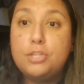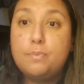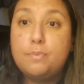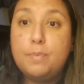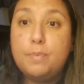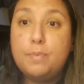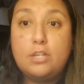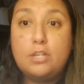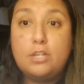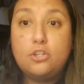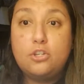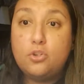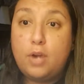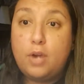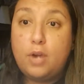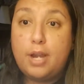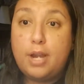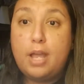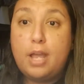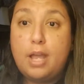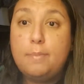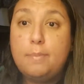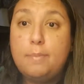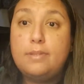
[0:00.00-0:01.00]
to
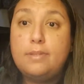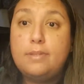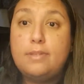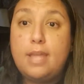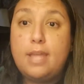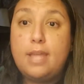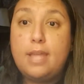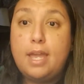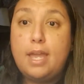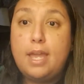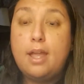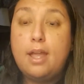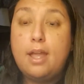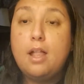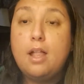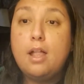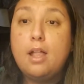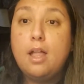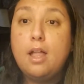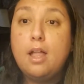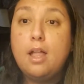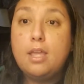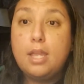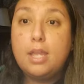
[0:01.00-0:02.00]
just be straight up
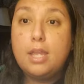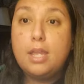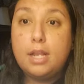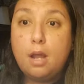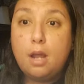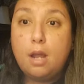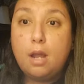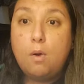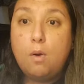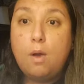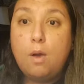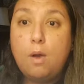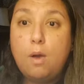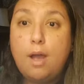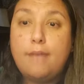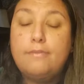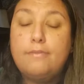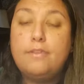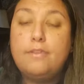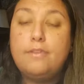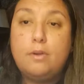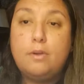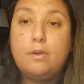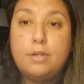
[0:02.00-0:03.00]
and say,
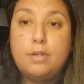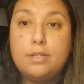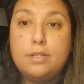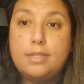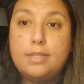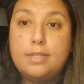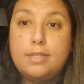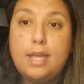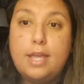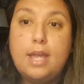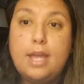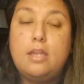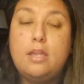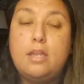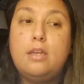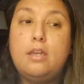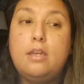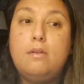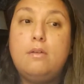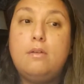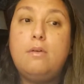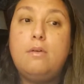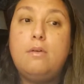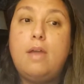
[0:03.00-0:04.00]
I've
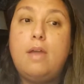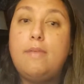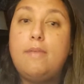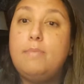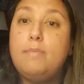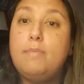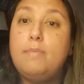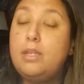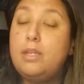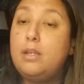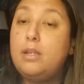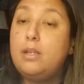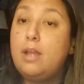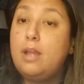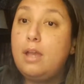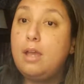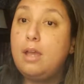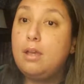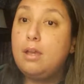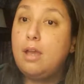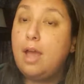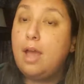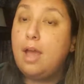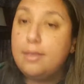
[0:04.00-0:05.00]
noticed that you have
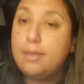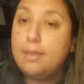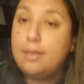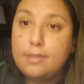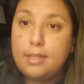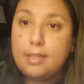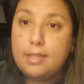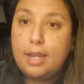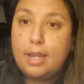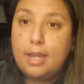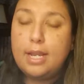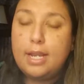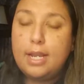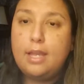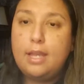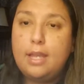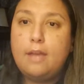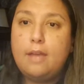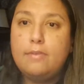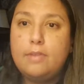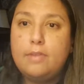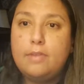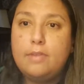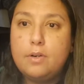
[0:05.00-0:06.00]
been
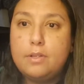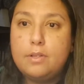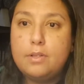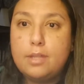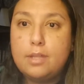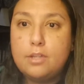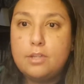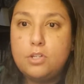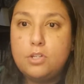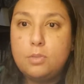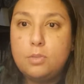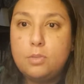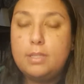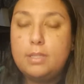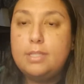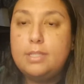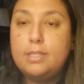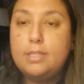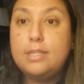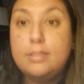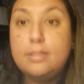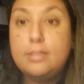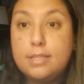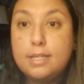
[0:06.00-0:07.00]
isolating. I've noticed that
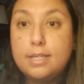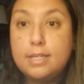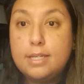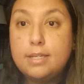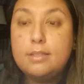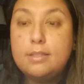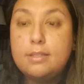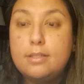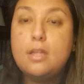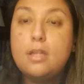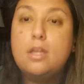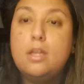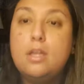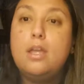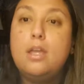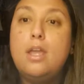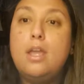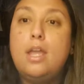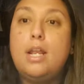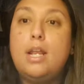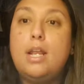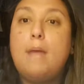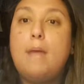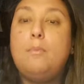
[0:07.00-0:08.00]
you've been distant,
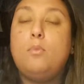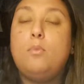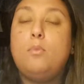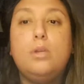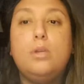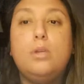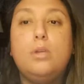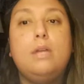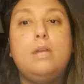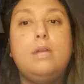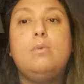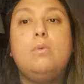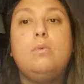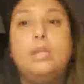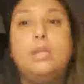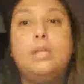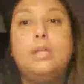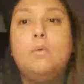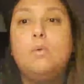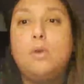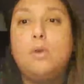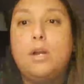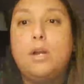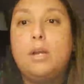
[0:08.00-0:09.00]
and I'm really,
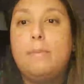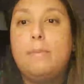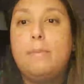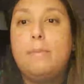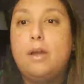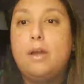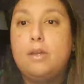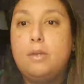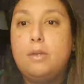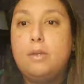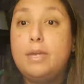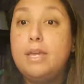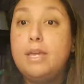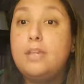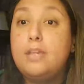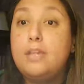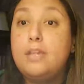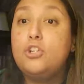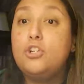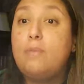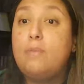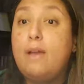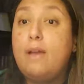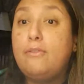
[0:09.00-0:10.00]
really worried about you
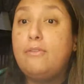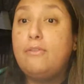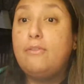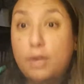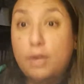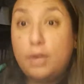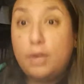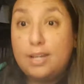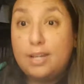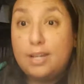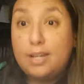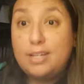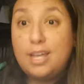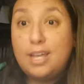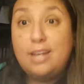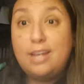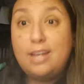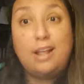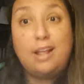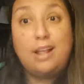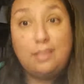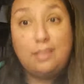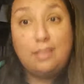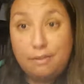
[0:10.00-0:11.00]
because you're my friend and
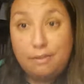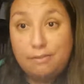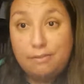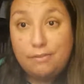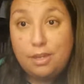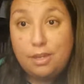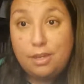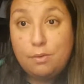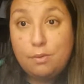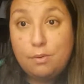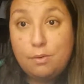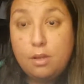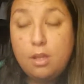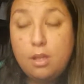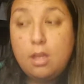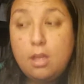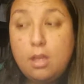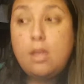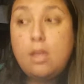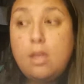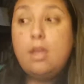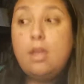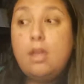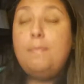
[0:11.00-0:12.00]
I love you.
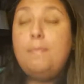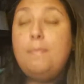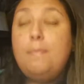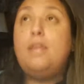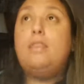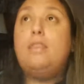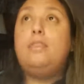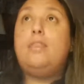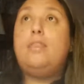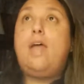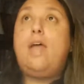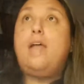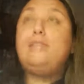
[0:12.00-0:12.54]
But that's